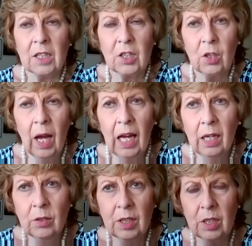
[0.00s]
So,
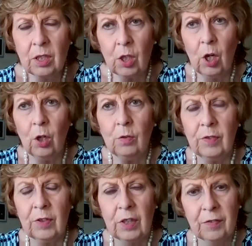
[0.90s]
how did
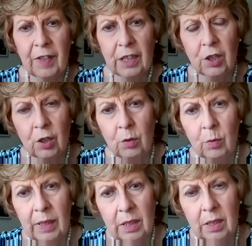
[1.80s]
COVID affect you
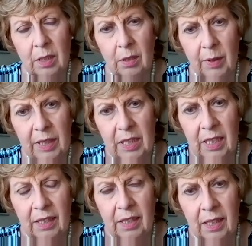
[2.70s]
when it when it
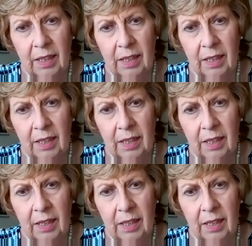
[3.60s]
hit the